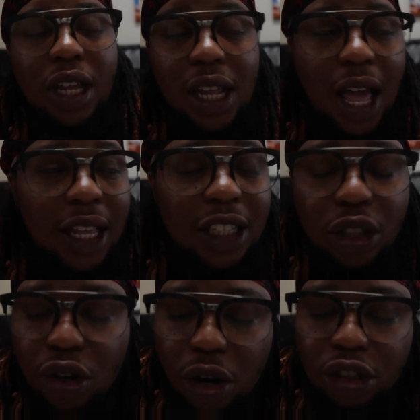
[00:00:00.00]
like, that's
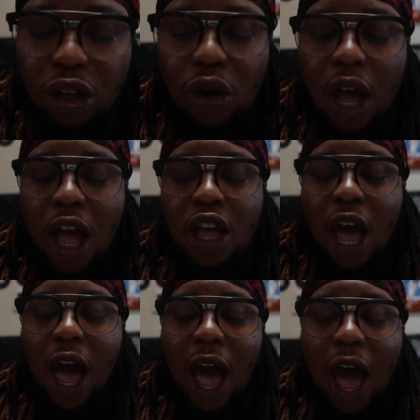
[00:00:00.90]
a girl. So
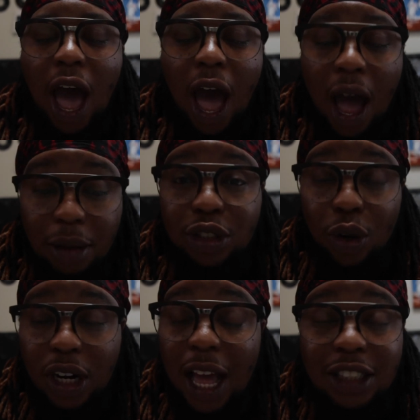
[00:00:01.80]

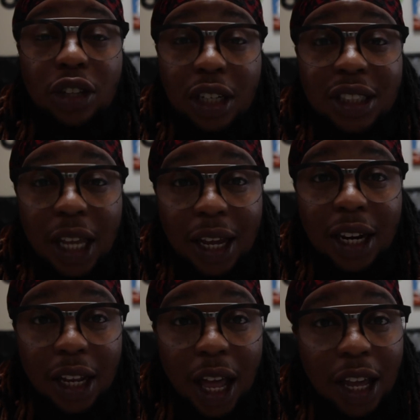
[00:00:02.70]
then I start saying
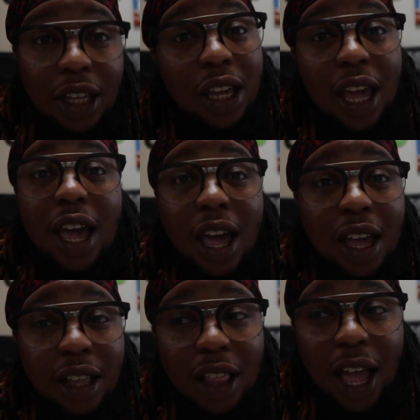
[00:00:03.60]
it, like,
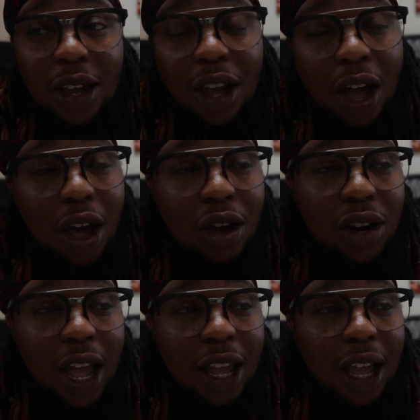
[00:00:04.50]
yeah, like, yo,
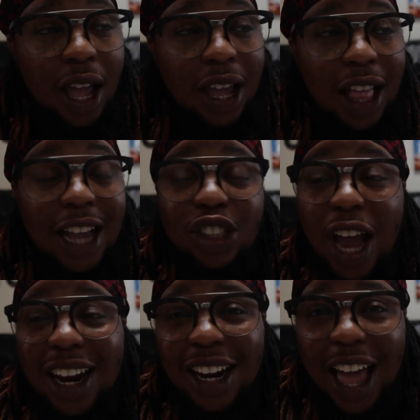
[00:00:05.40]
like, hey, like,
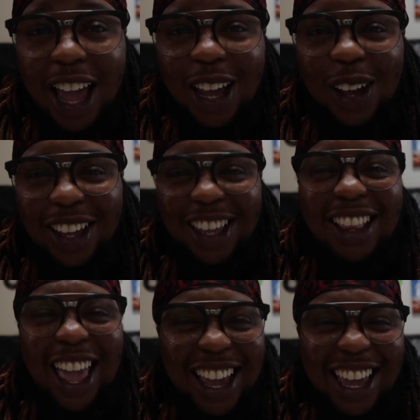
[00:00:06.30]
trying to like,
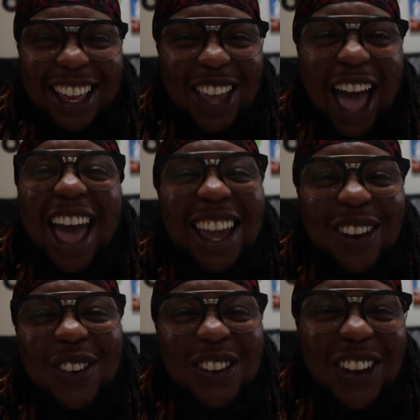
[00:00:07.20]
like, I
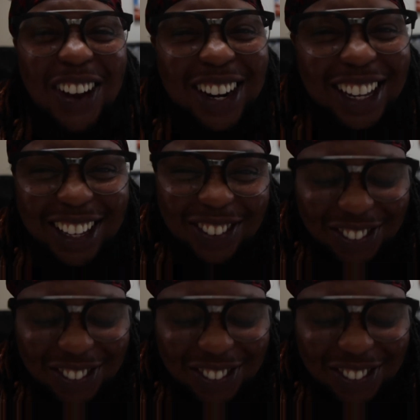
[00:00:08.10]
ain't who y'all looking